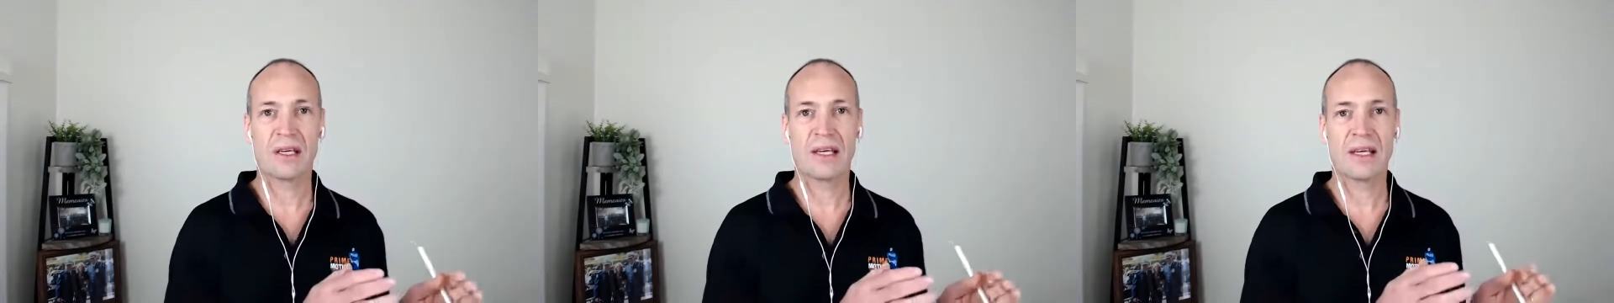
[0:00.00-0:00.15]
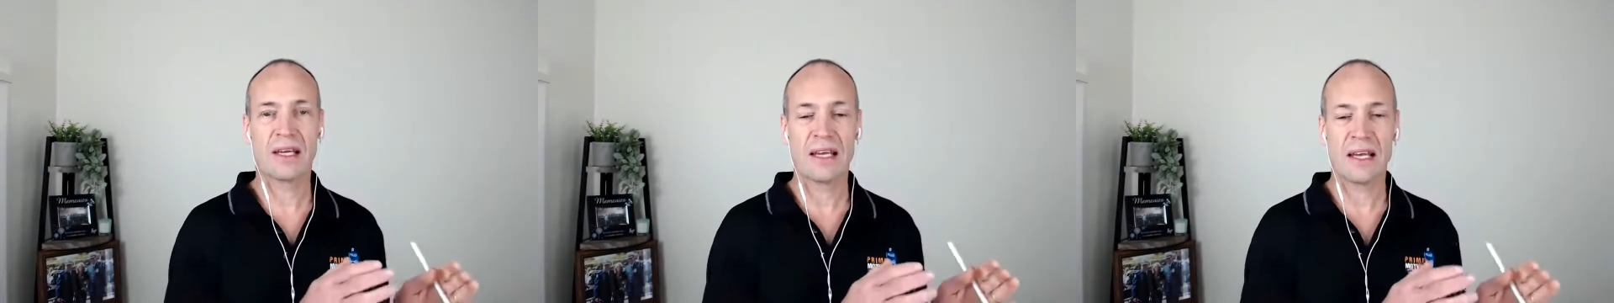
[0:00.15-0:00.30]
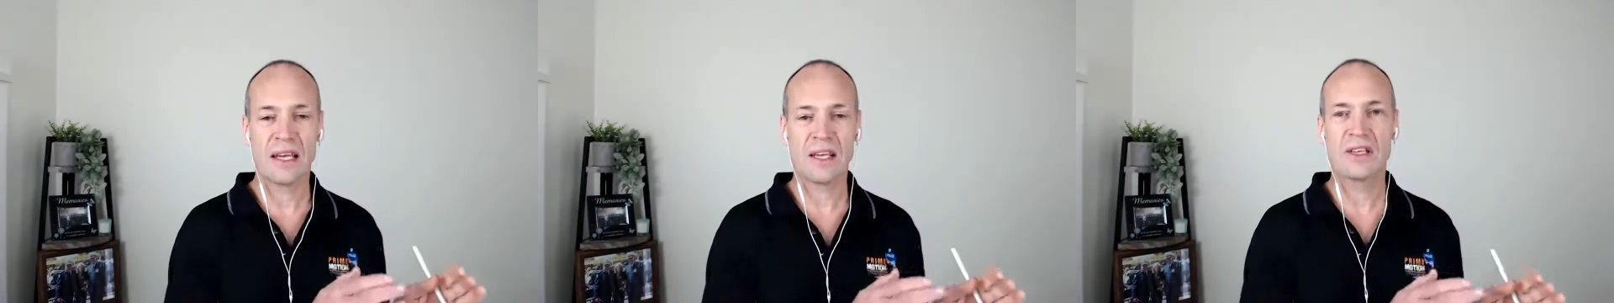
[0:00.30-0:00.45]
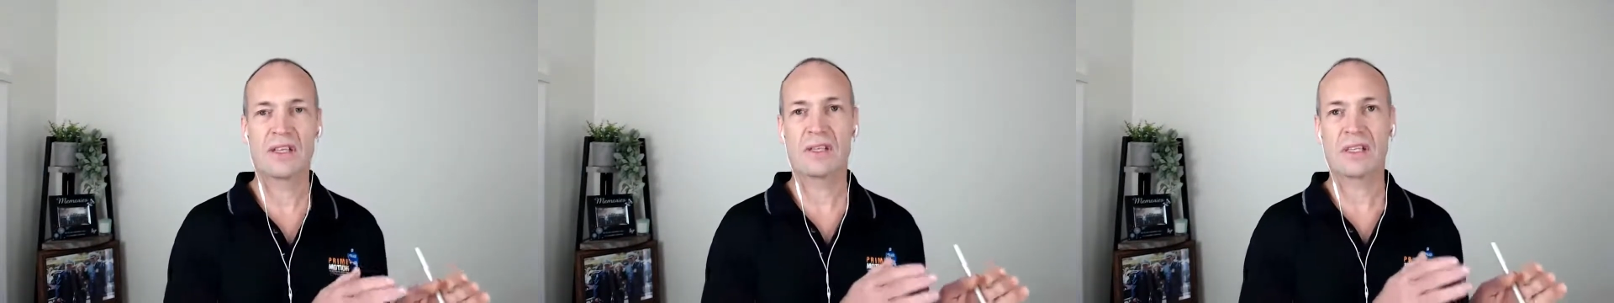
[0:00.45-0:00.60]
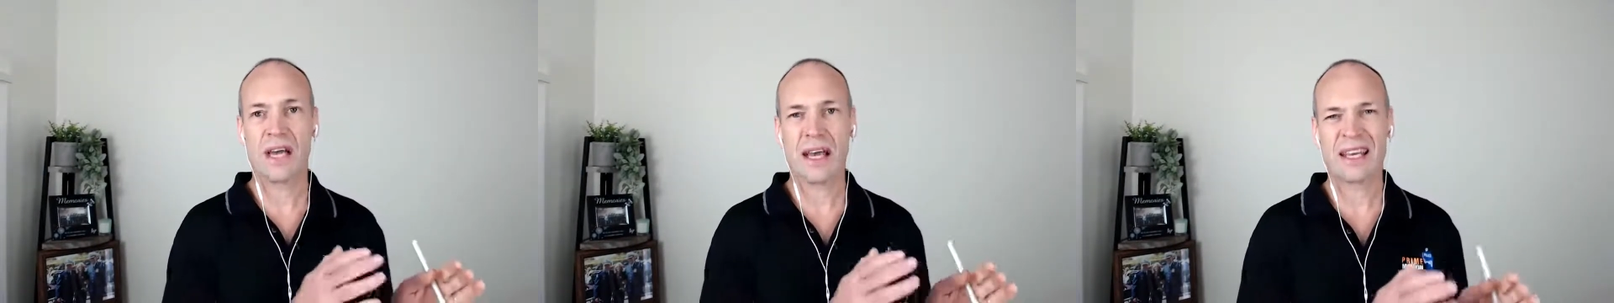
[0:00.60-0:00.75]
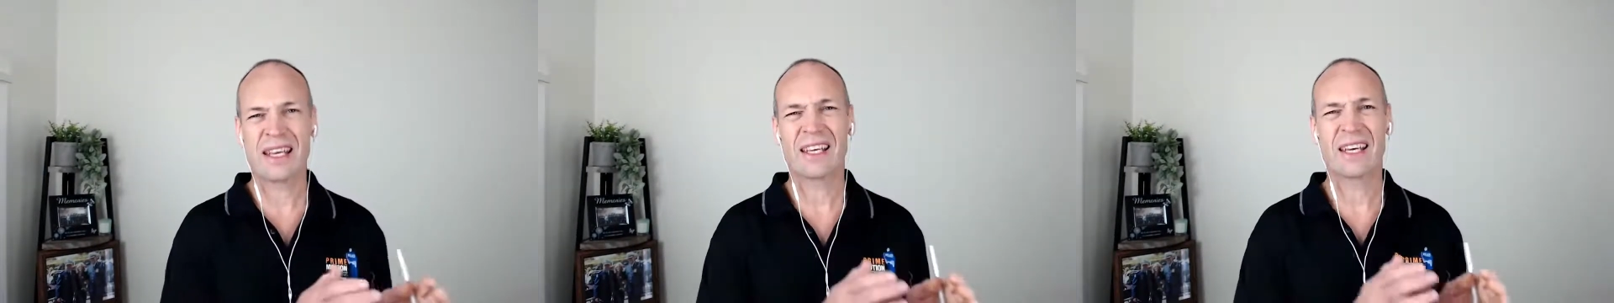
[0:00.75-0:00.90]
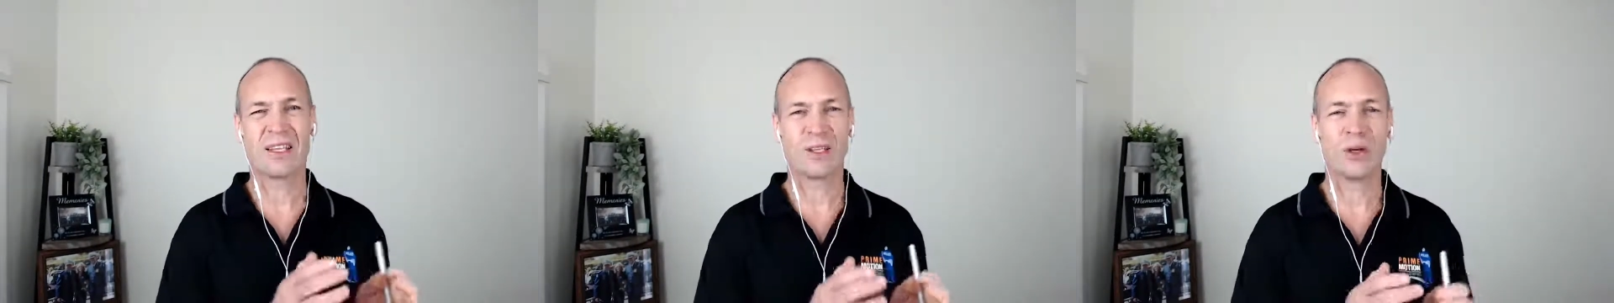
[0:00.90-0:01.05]
is
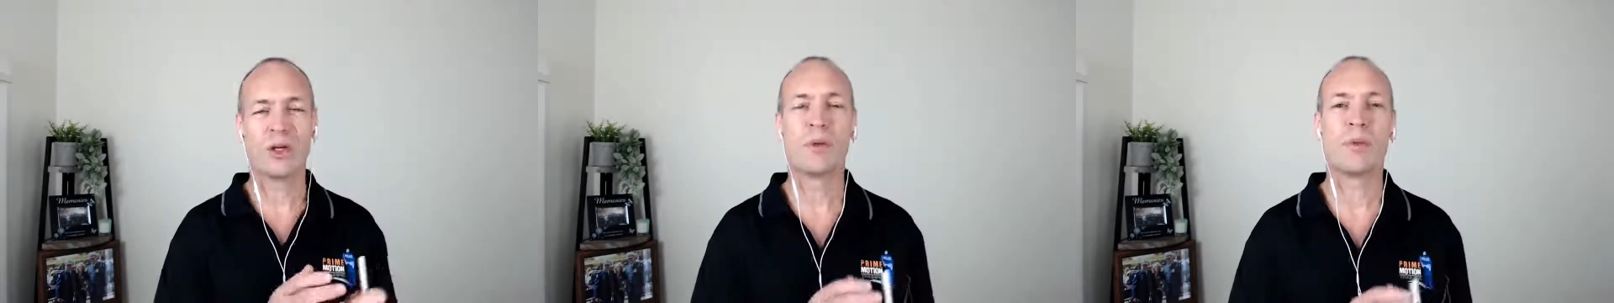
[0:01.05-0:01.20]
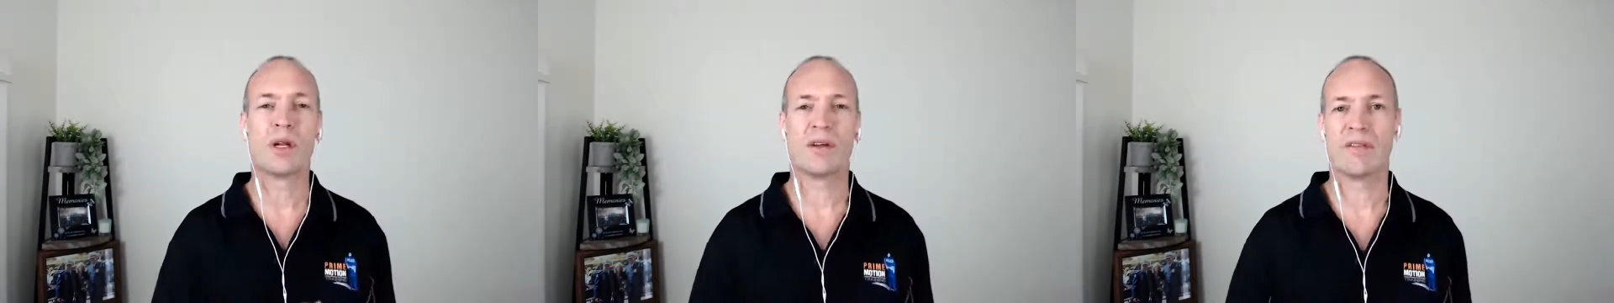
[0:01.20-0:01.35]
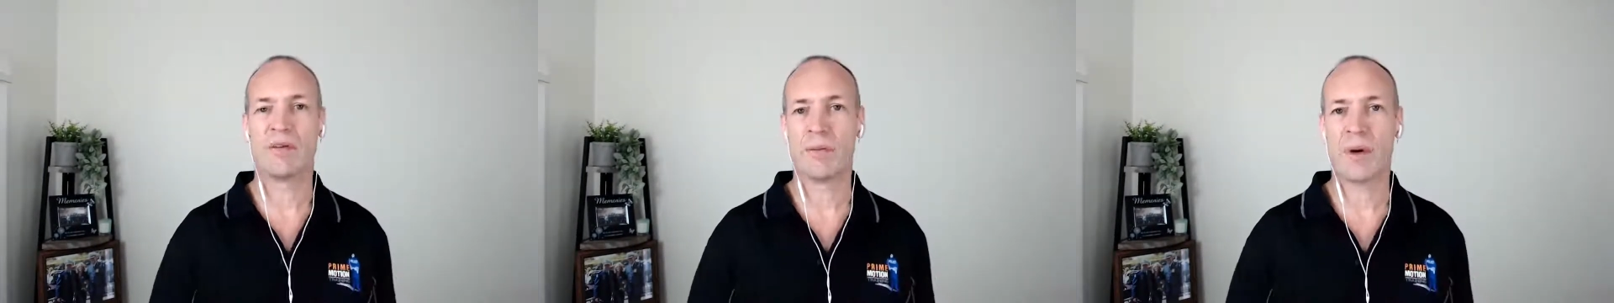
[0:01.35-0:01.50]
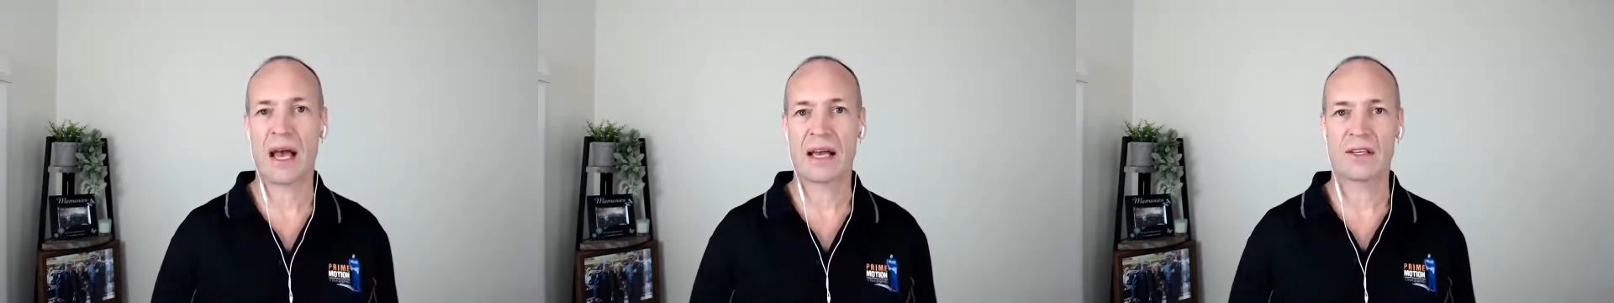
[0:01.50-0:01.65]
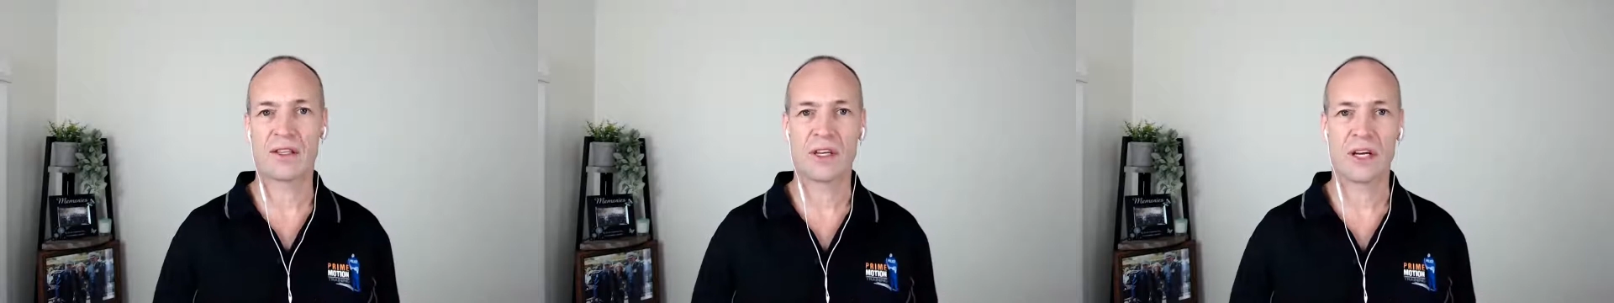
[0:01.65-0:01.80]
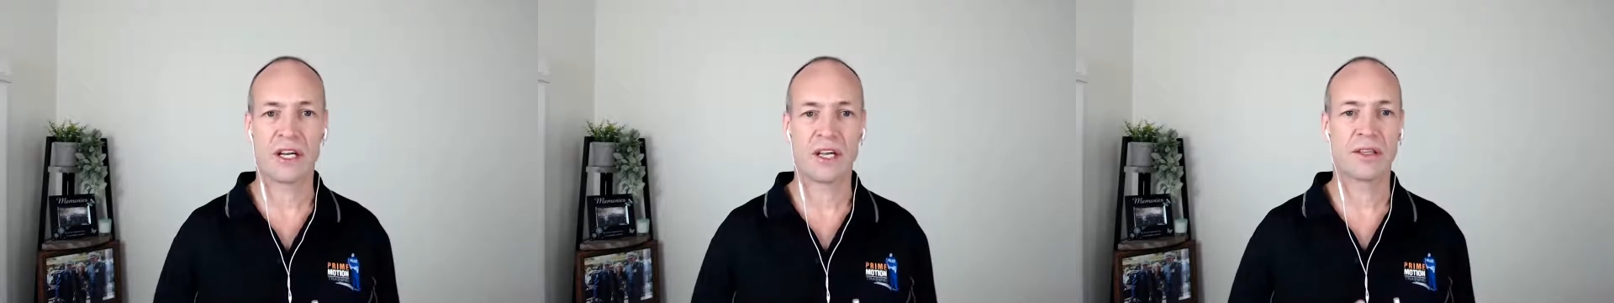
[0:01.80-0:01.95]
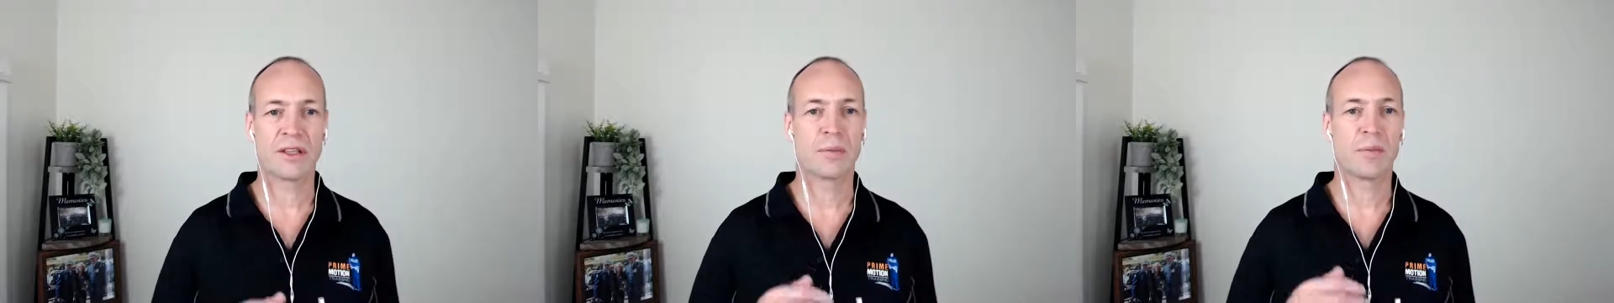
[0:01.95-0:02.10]
taking a little bit of a
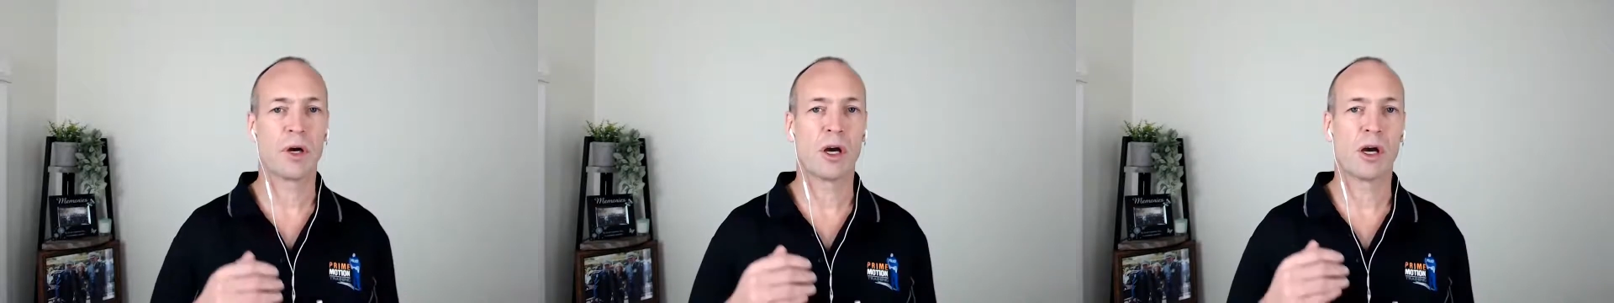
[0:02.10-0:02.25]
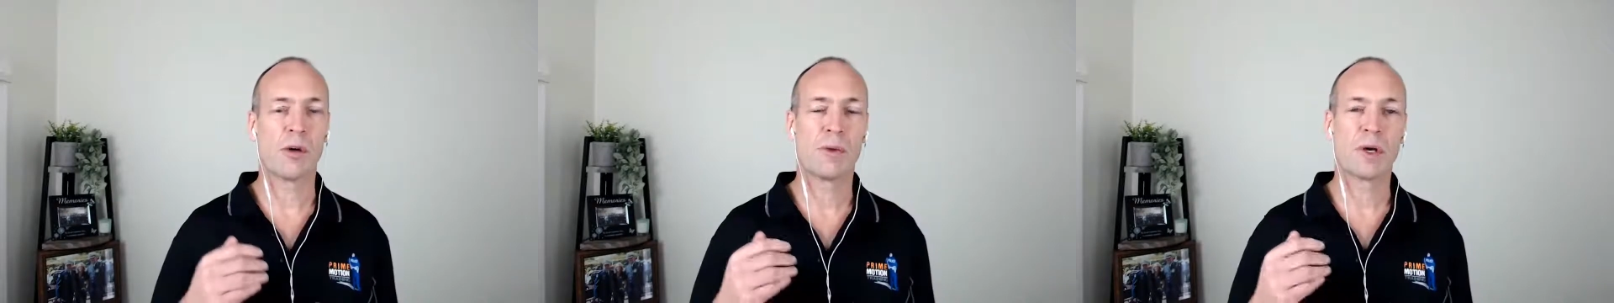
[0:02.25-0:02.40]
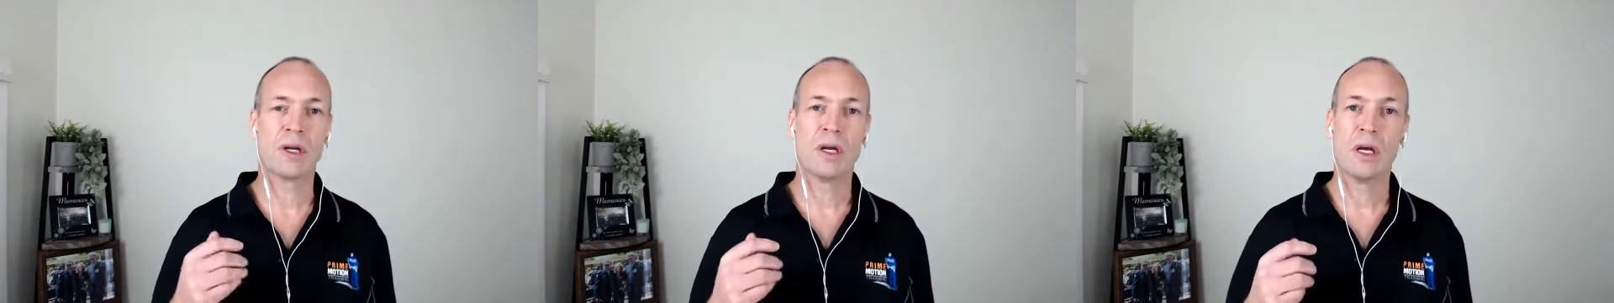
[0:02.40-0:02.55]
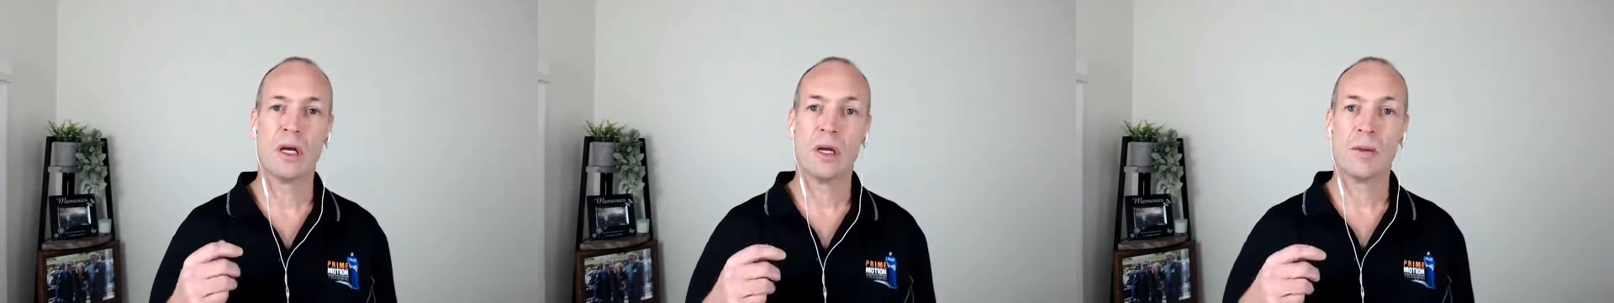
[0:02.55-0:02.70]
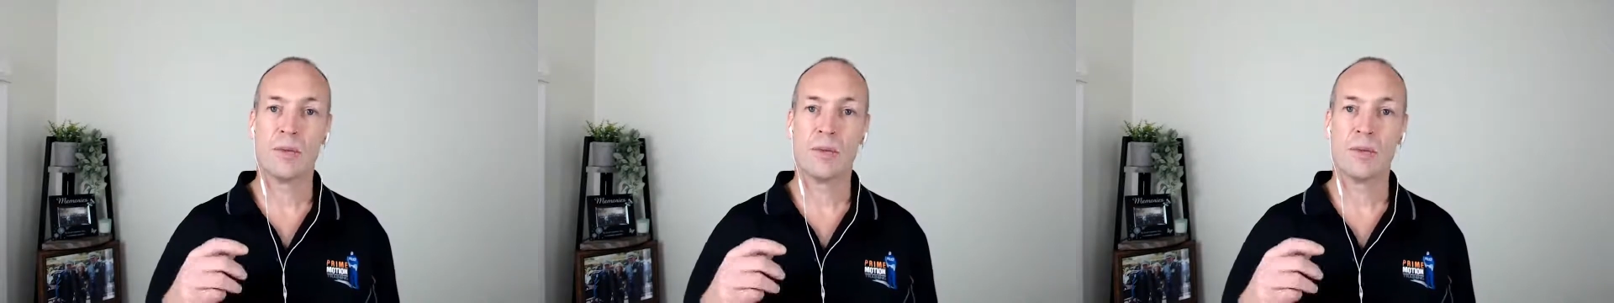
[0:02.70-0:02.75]
backseat at the moment